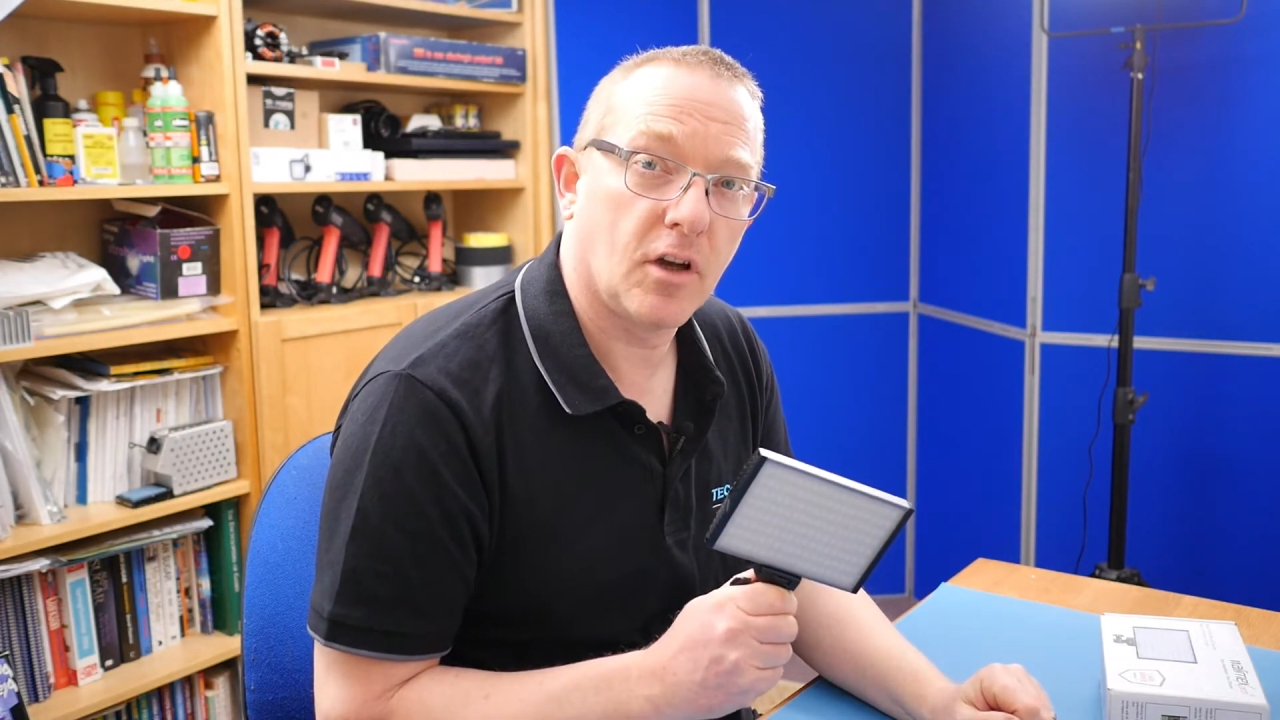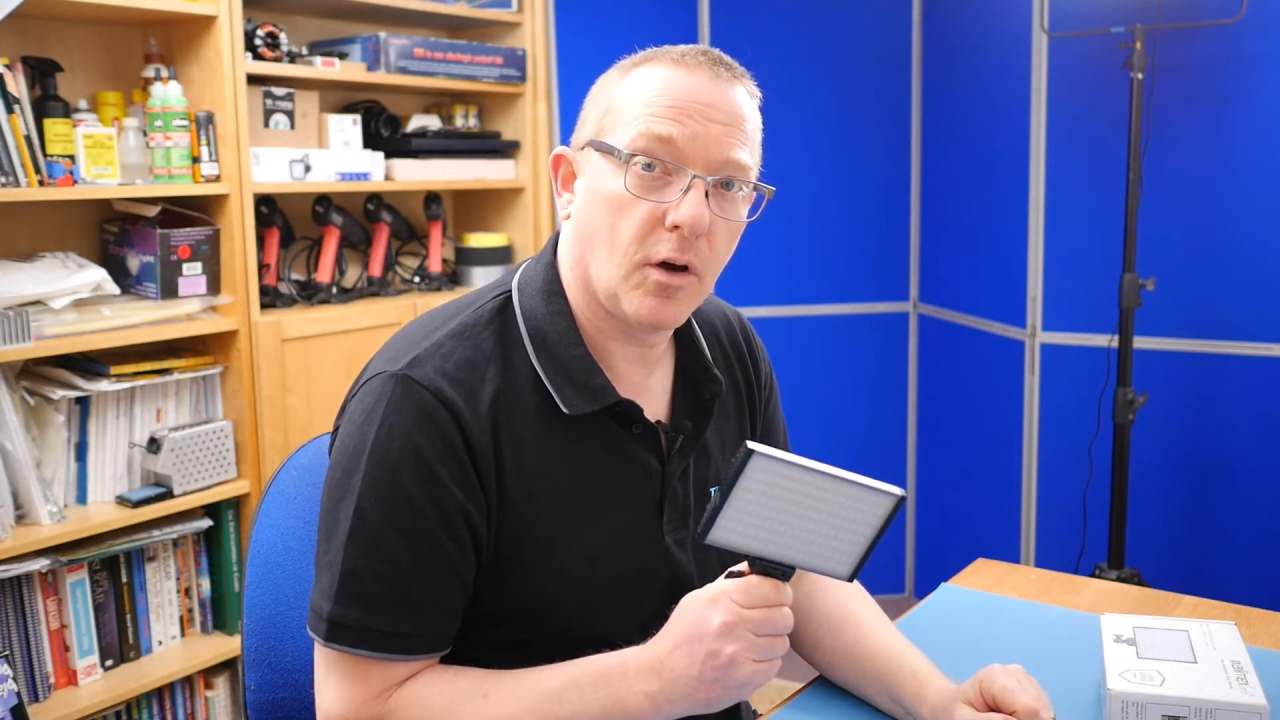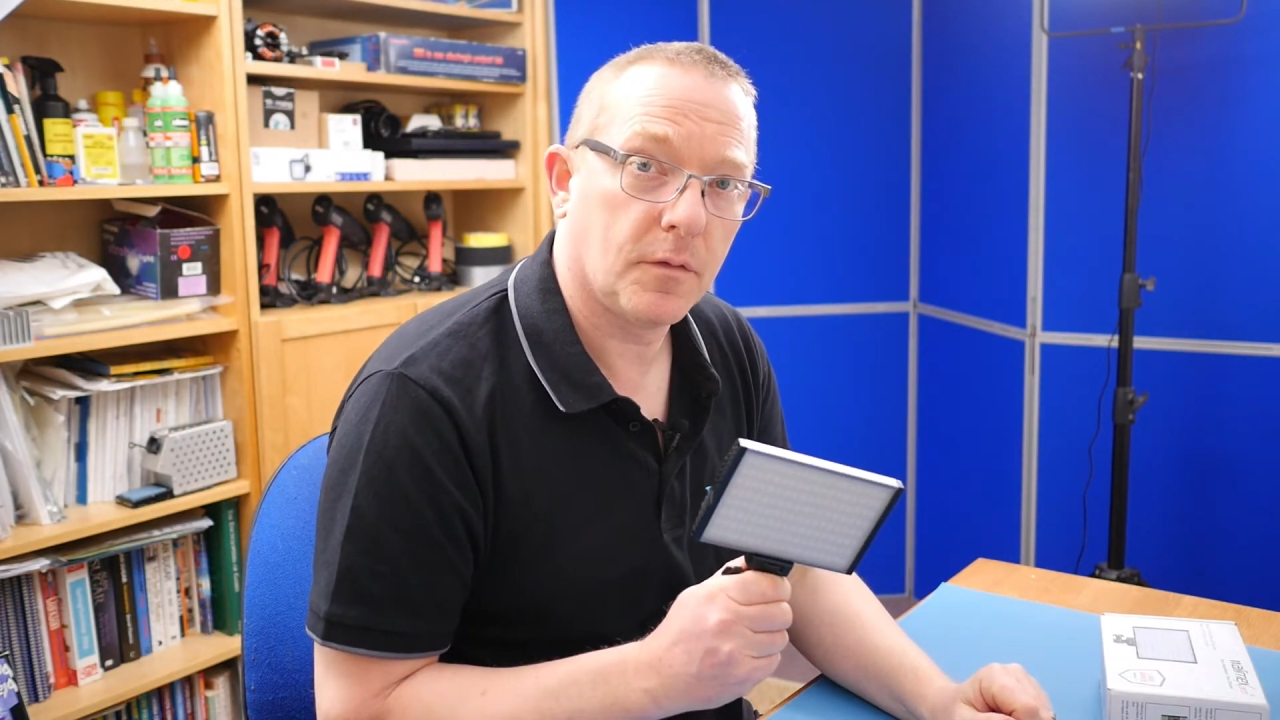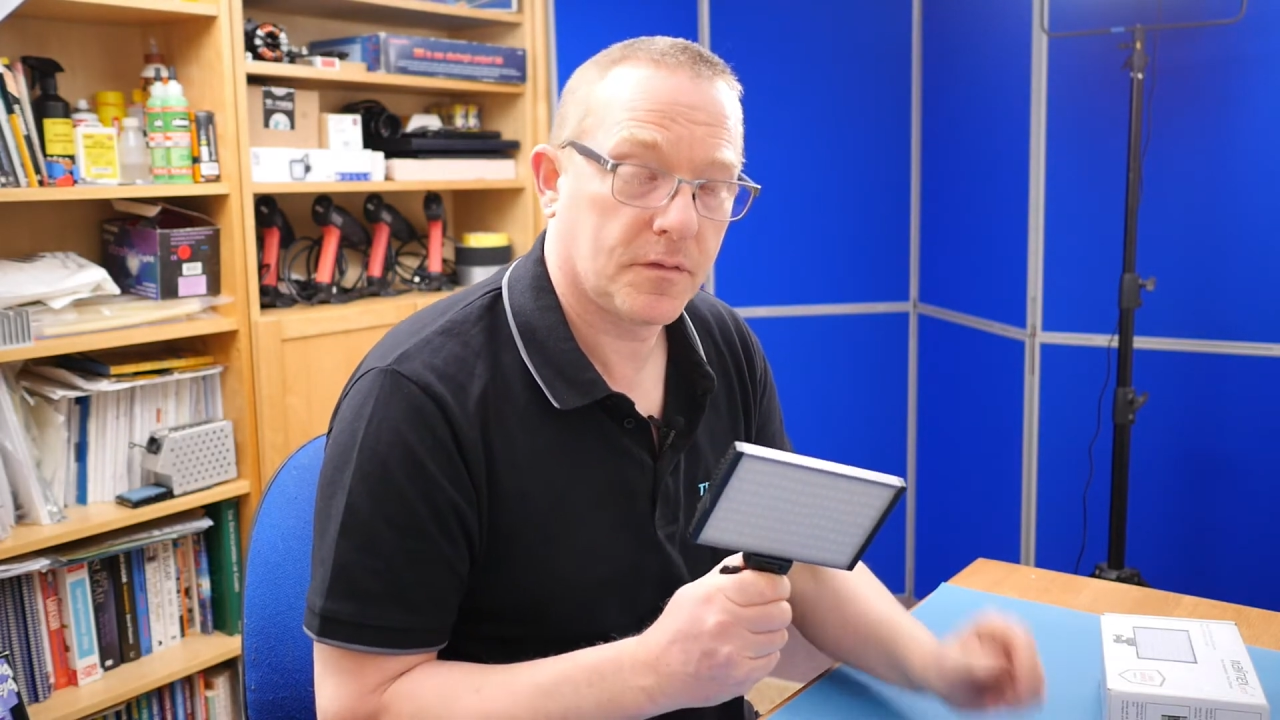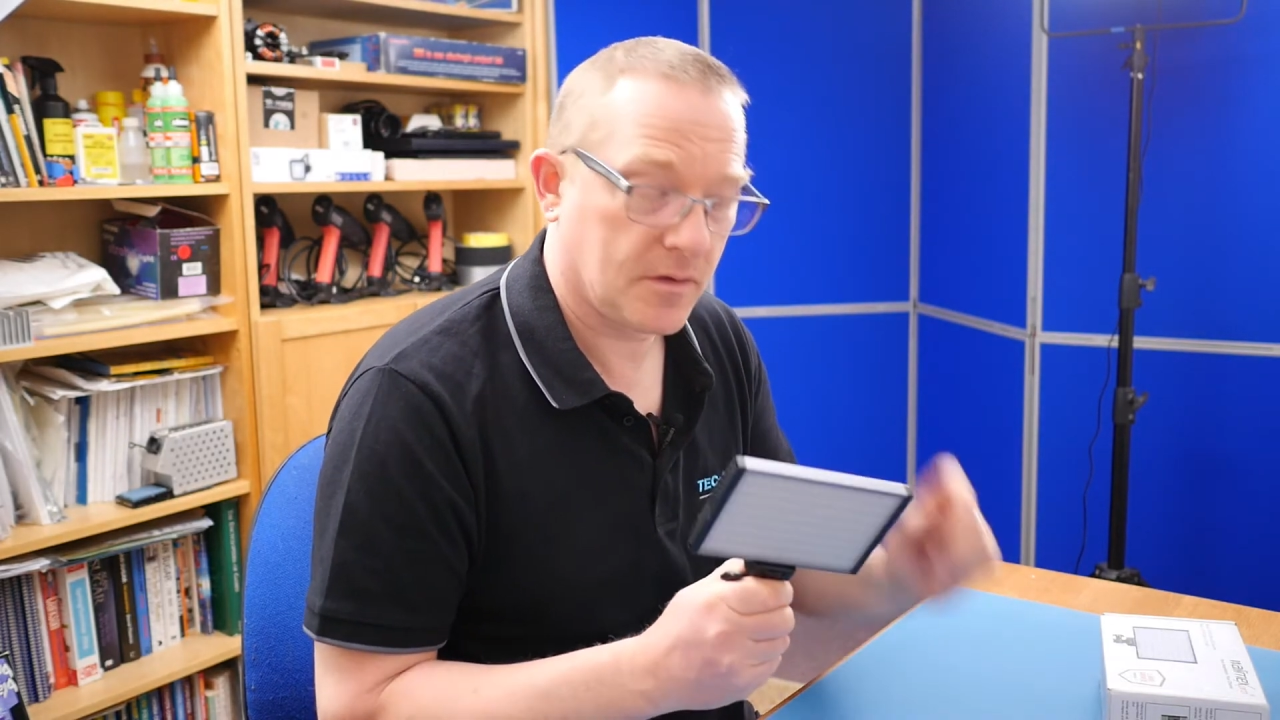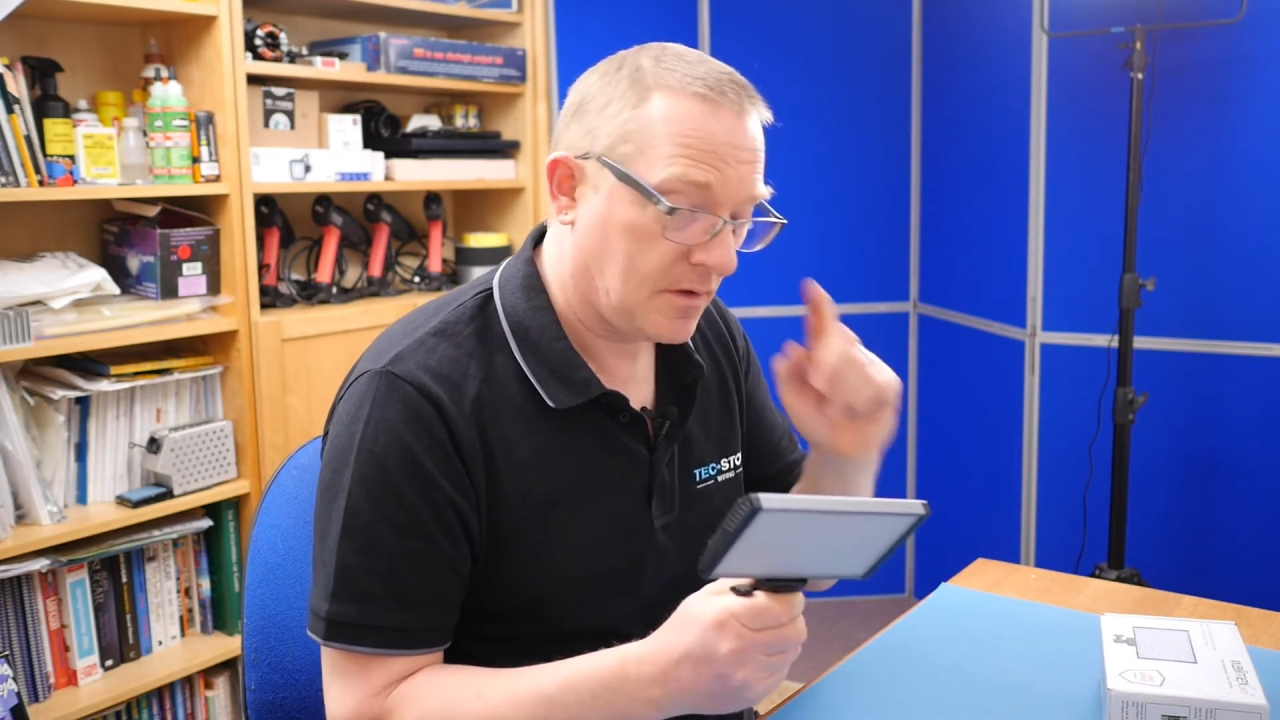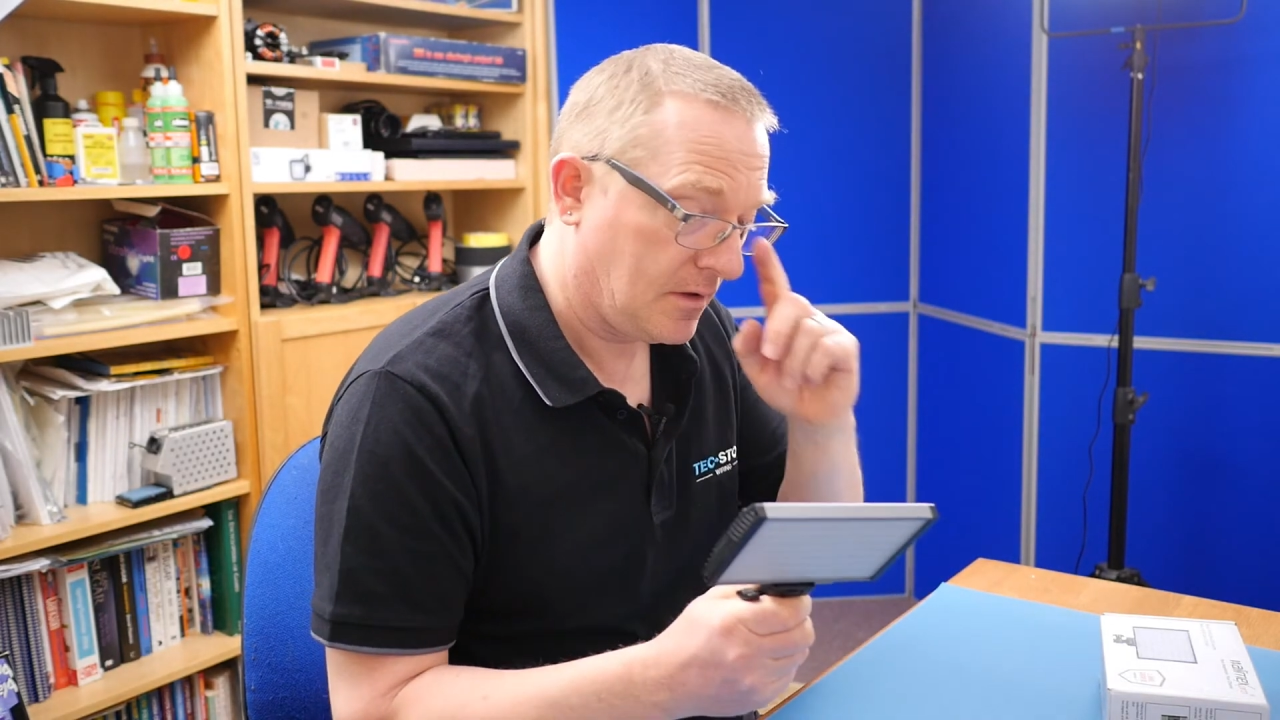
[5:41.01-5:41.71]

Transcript: loft,